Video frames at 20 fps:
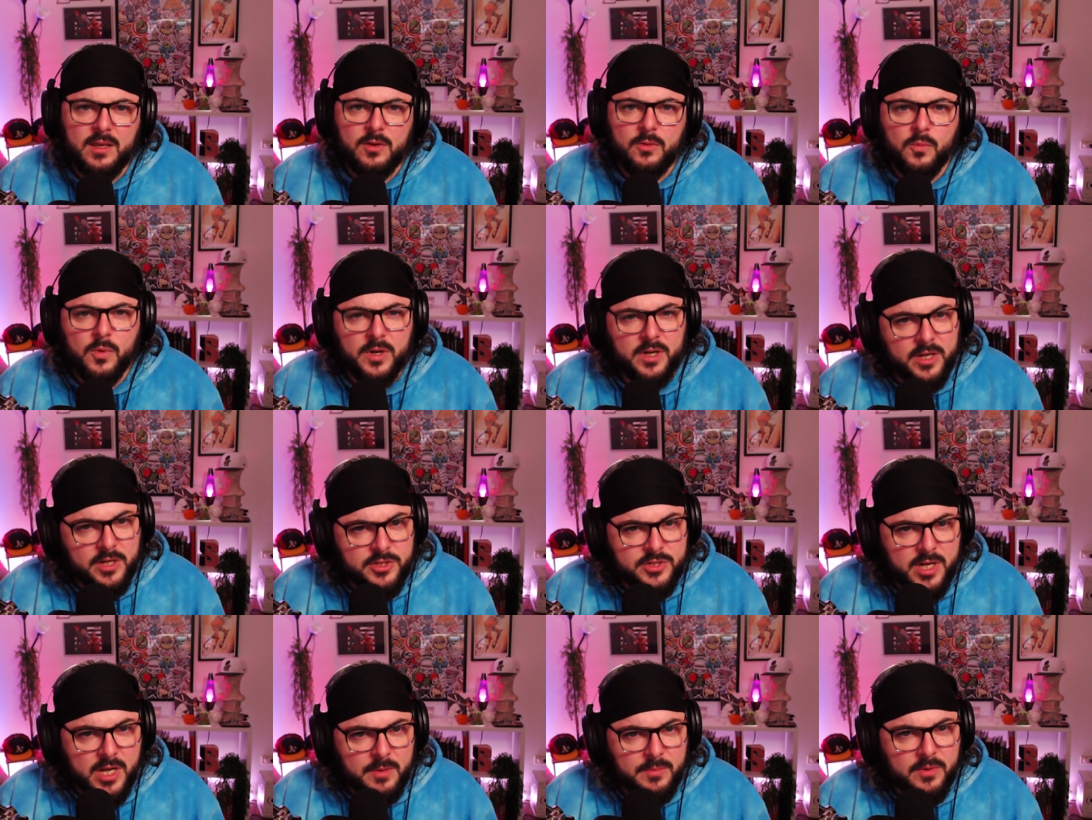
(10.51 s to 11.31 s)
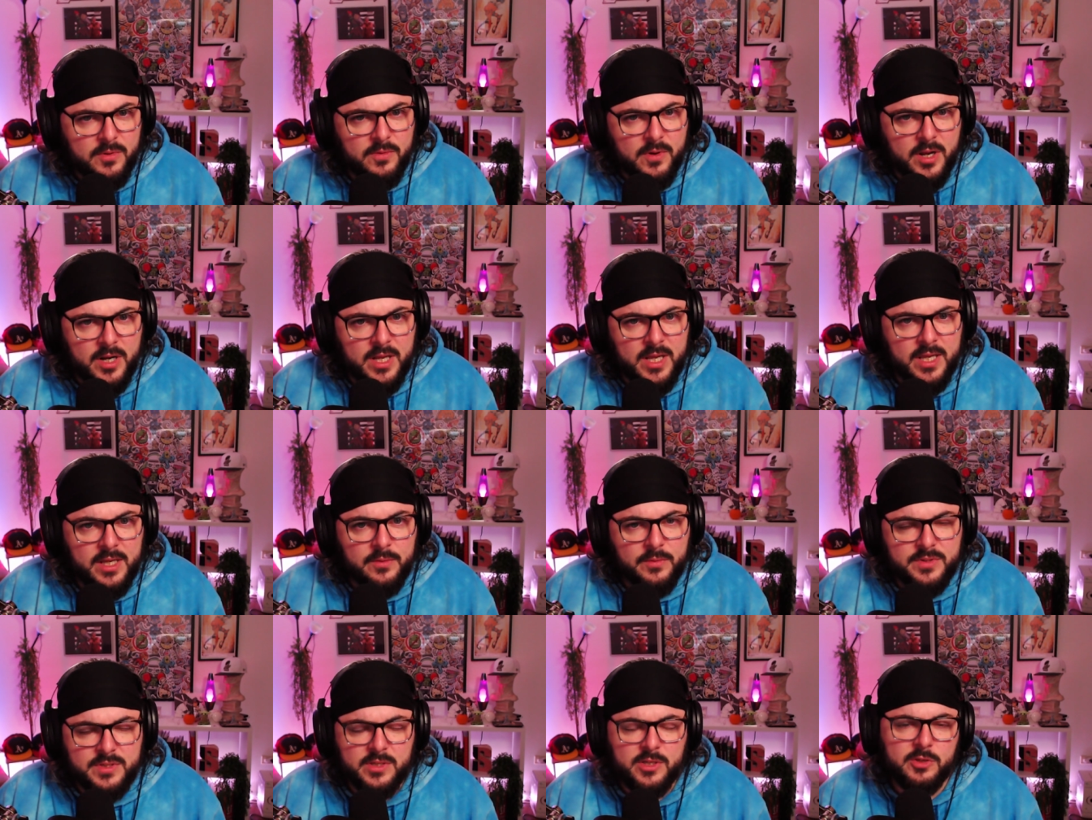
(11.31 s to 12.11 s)
what gun should I be running?
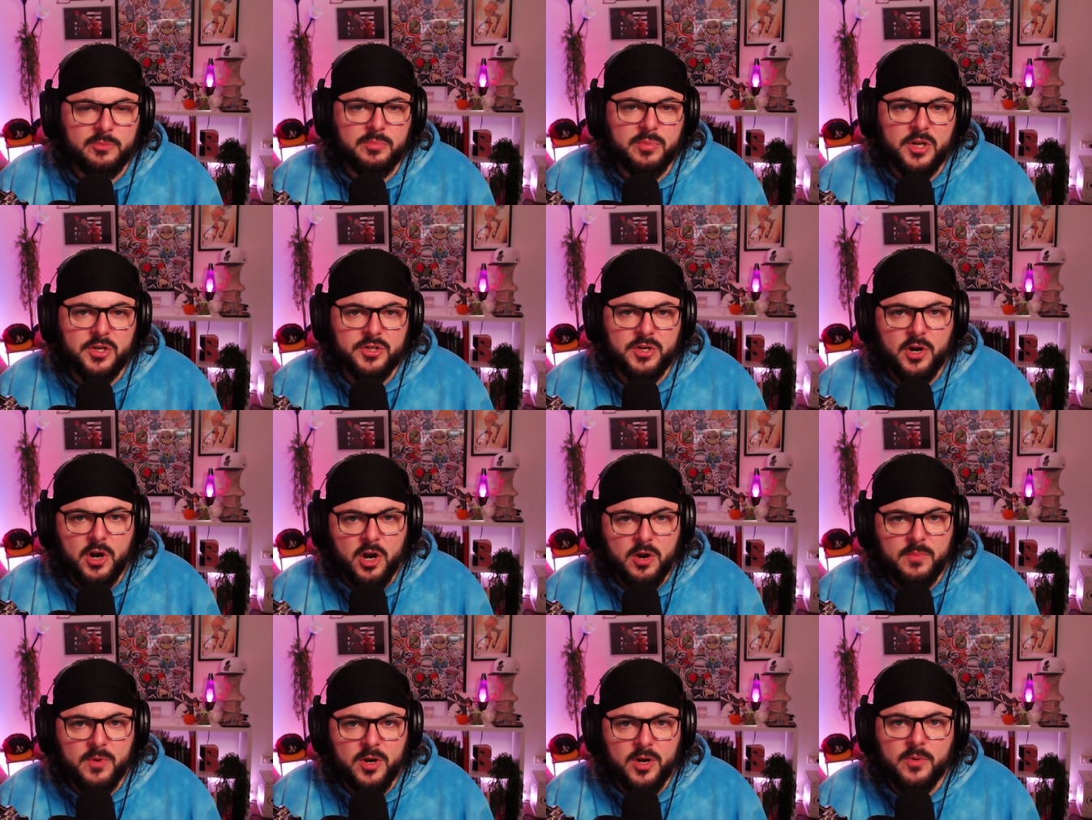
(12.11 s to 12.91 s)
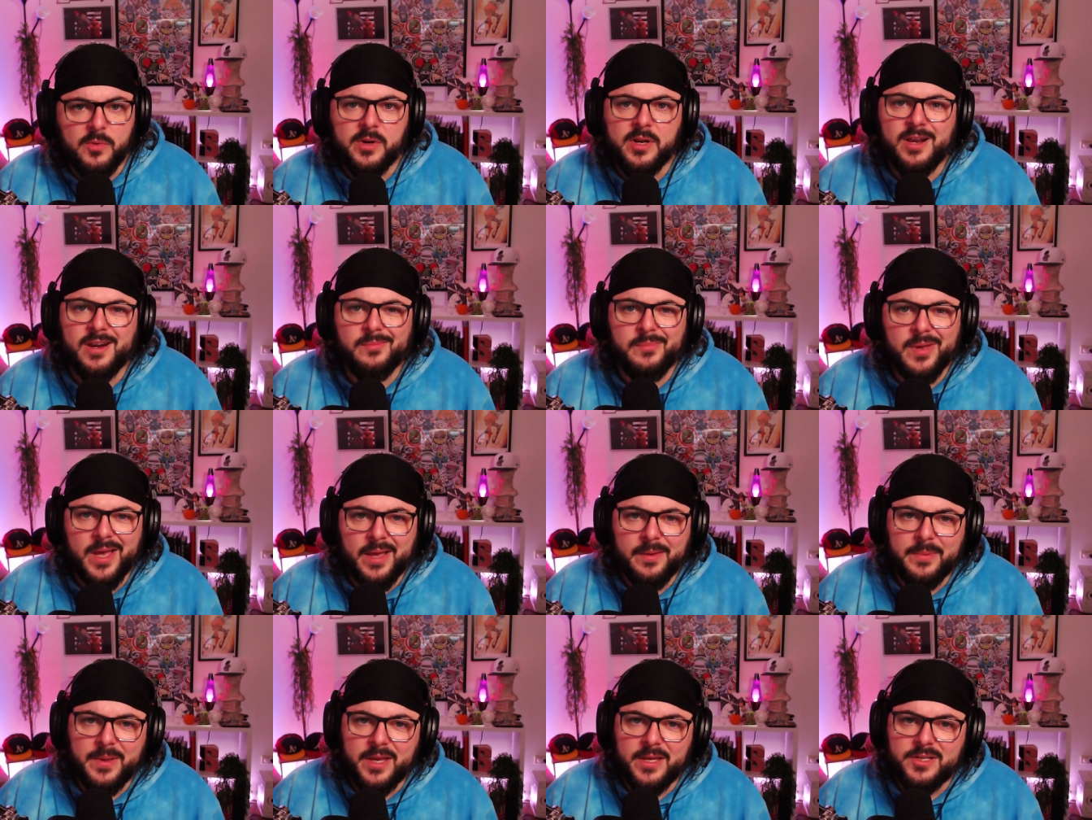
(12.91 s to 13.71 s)
What's a good budget armor? What kind of
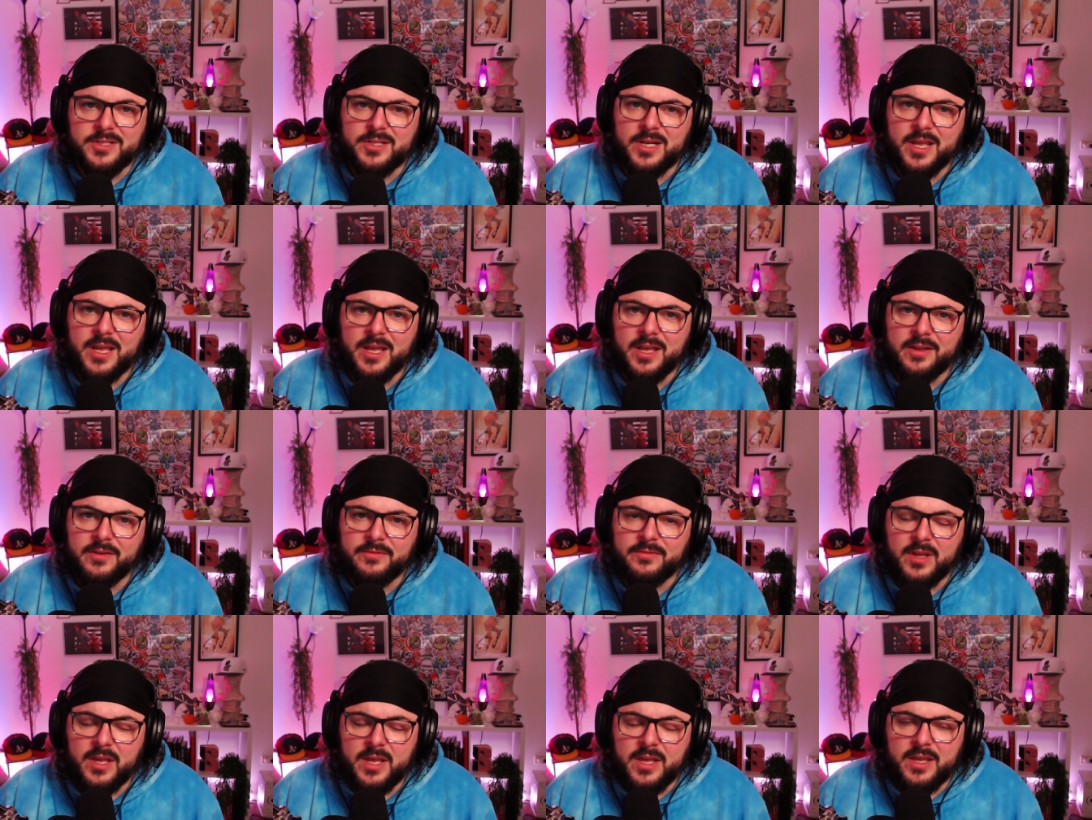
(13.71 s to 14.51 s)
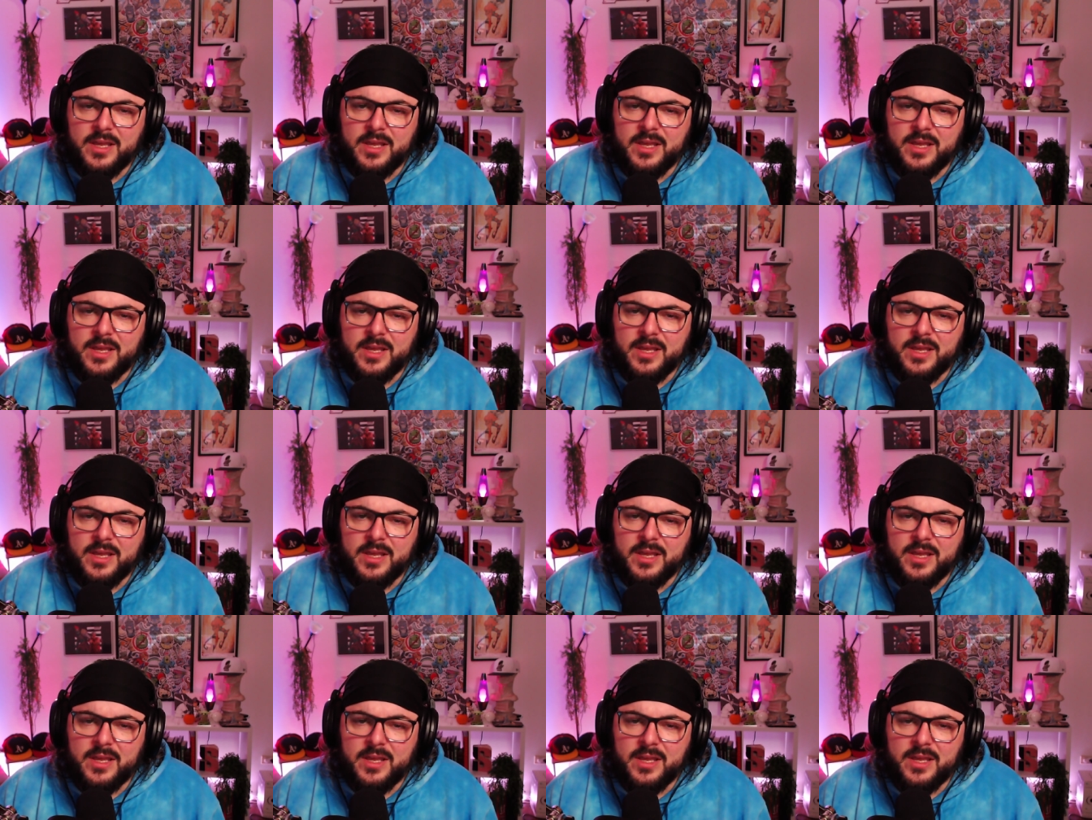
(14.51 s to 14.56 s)
backpack should I have?